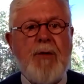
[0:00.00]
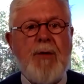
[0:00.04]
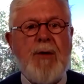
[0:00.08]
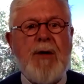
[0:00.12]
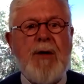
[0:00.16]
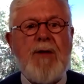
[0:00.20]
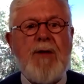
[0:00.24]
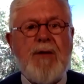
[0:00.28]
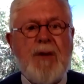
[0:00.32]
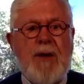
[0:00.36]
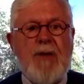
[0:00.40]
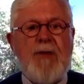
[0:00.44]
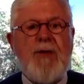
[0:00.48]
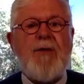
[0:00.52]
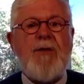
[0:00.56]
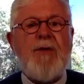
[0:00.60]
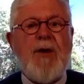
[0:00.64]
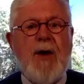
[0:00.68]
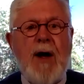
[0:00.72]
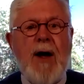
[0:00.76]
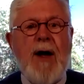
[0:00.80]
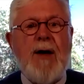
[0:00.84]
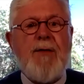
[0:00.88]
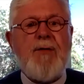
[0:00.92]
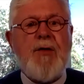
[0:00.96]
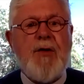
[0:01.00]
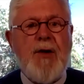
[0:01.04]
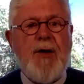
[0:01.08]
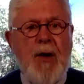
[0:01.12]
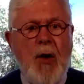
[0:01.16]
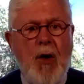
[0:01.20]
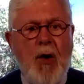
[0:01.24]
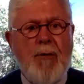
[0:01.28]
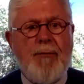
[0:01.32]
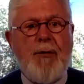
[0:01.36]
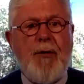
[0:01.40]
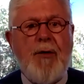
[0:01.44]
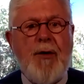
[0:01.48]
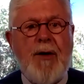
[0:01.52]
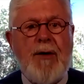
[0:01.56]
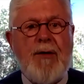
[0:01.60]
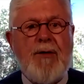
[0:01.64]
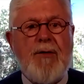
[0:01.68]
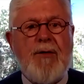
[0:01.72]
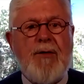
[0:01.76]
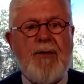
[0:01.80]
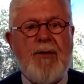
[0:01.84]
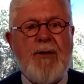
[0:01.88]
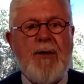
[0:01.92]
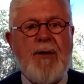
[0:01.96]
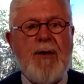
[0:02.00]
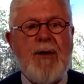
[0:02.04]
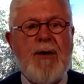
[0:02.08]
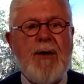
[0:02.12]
And he says, in tithes and offerings.